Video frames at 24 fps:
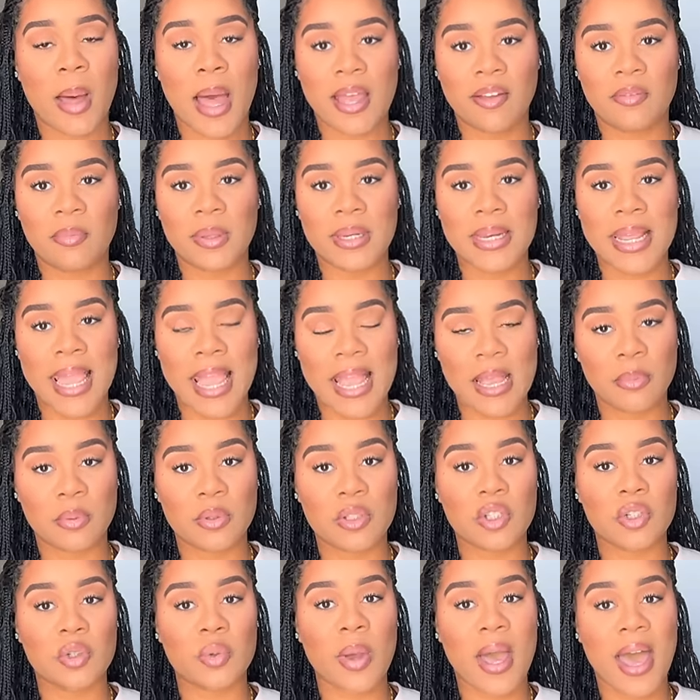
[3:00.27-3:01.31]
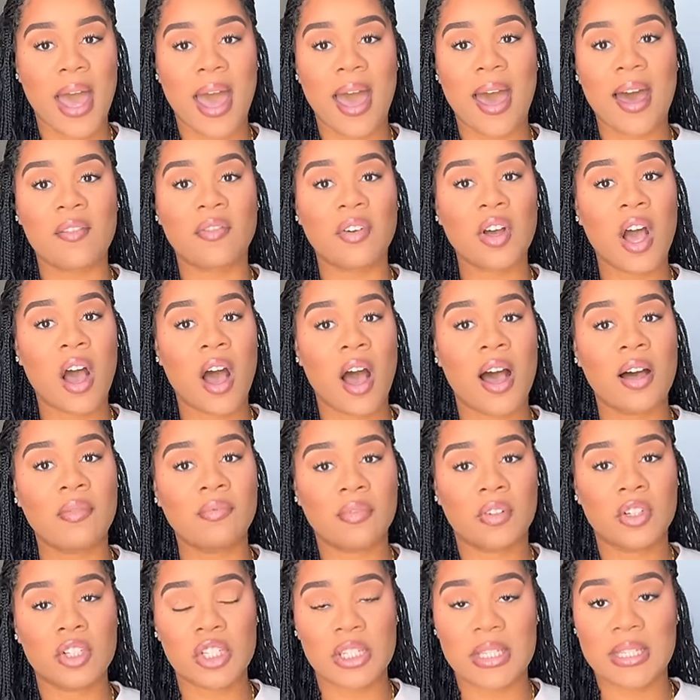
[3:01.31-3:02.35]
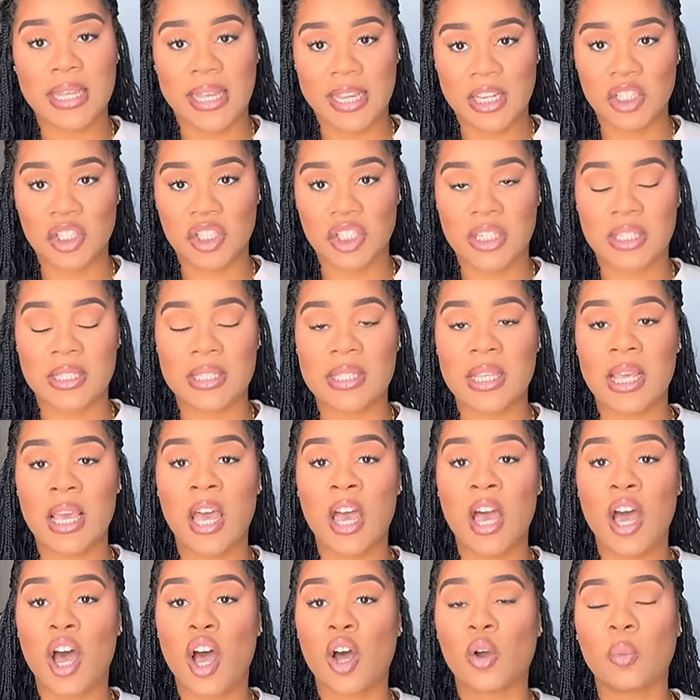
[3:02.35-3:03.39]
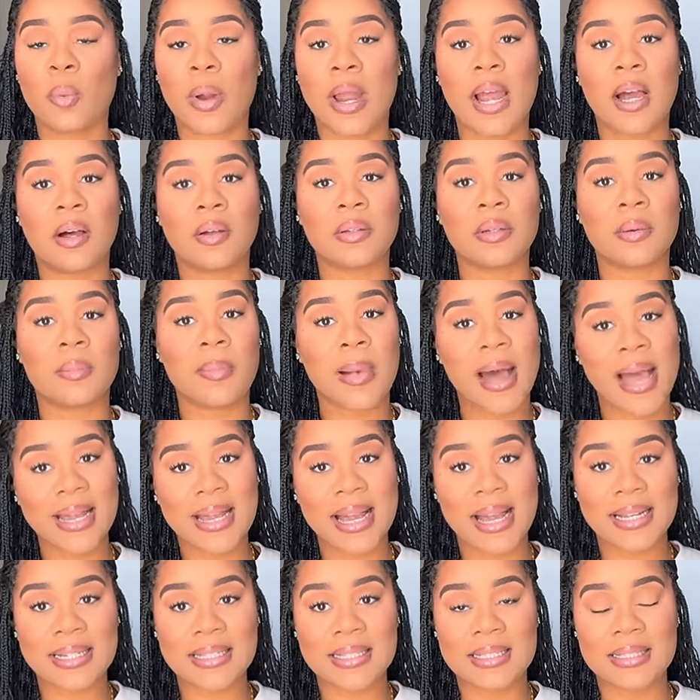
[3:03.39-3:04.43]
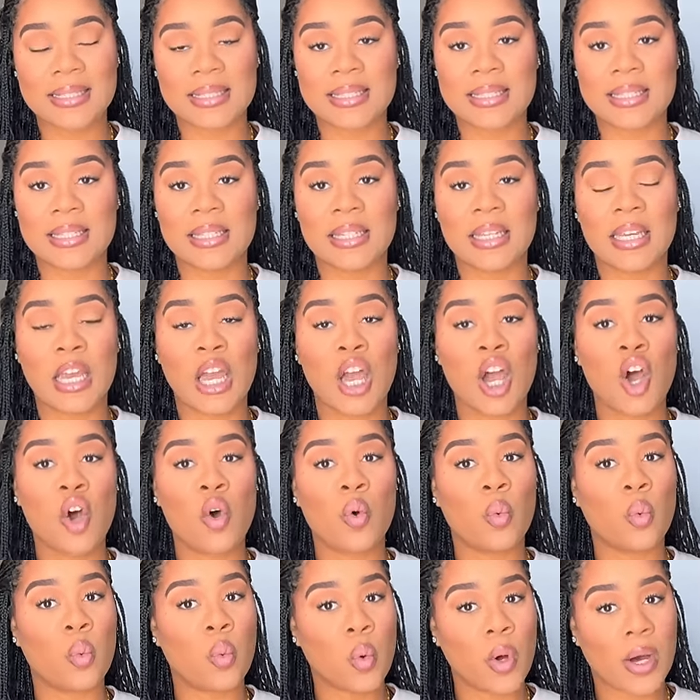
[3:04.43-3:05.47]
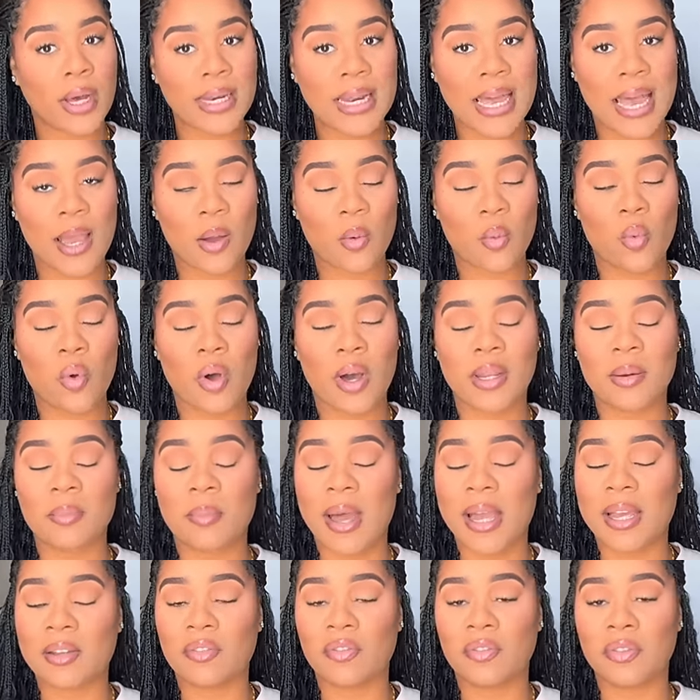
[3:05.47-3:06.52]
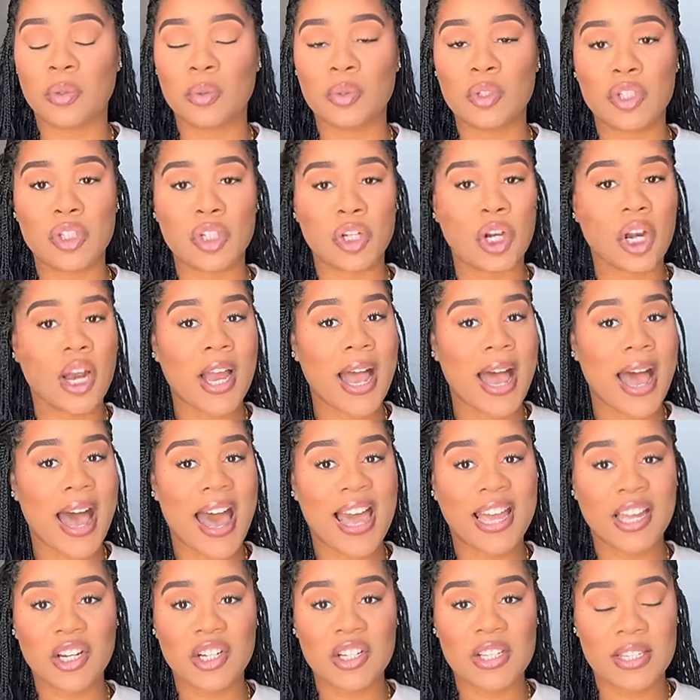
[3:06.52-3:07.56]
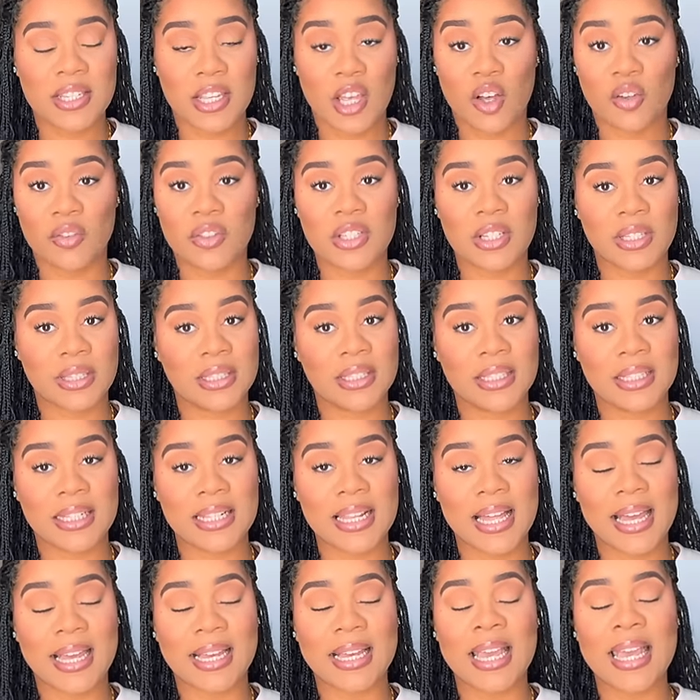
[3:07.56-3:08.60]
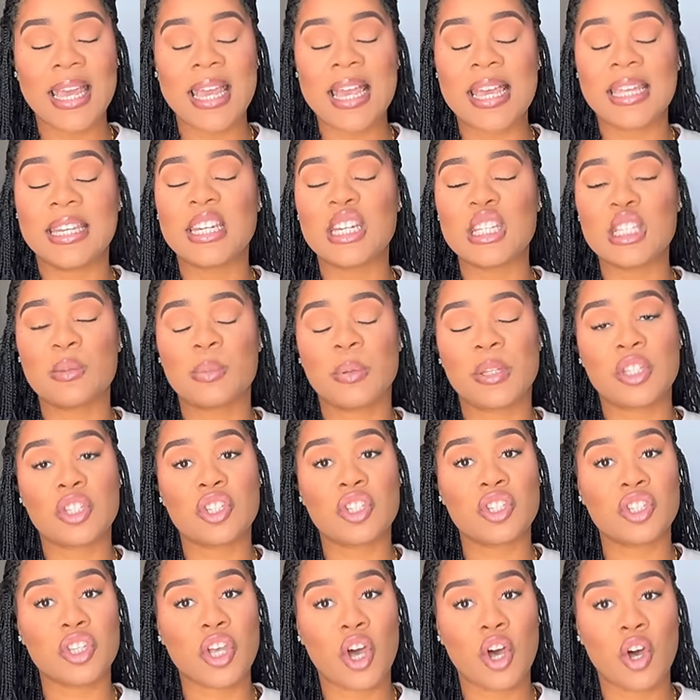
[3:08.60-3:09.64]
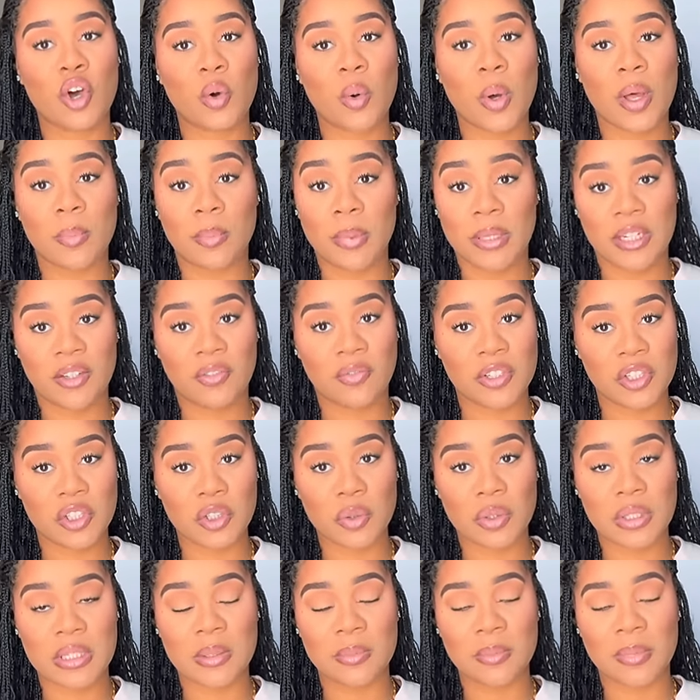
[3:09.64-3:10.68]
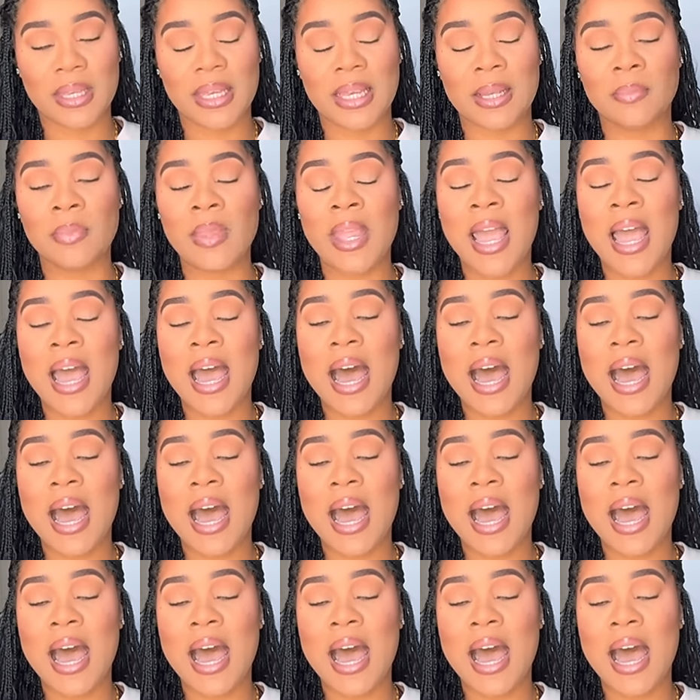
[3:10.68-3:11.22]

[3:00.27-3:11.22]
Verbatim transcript: I've been able to have conversations around my identity, what I want my future higher self to look like, and it has been so beneficial to me.